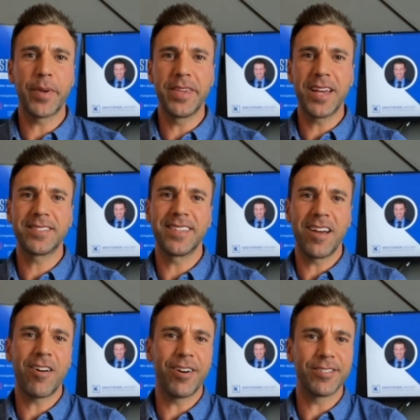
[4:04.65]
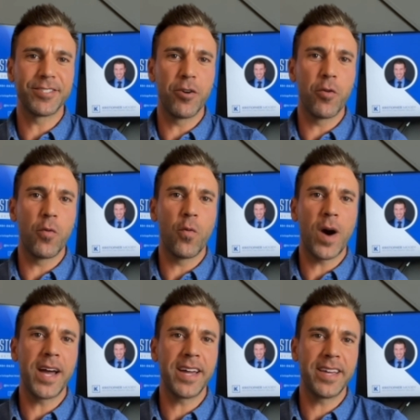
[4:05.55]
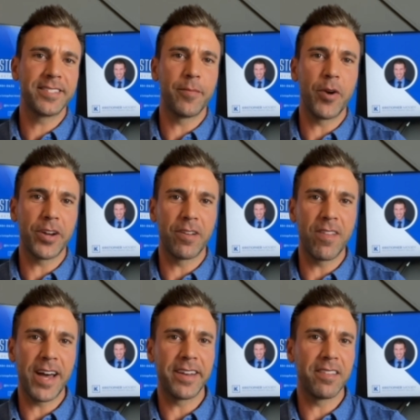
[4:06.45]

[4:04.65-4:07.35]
Yes, they are. So why is the market aligned?